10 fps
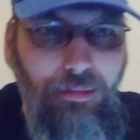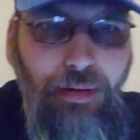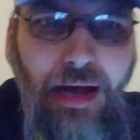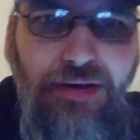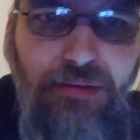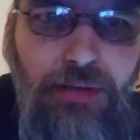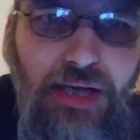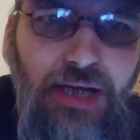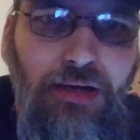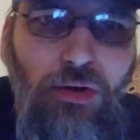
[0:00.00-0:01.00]
possibly
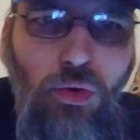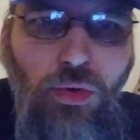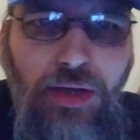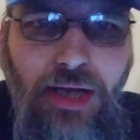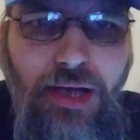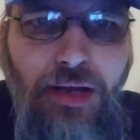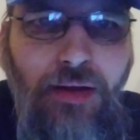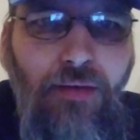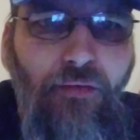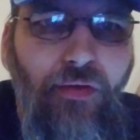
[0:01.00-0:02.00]
get a goalie.
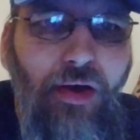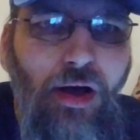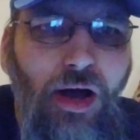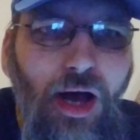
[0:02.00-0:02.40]
Uh,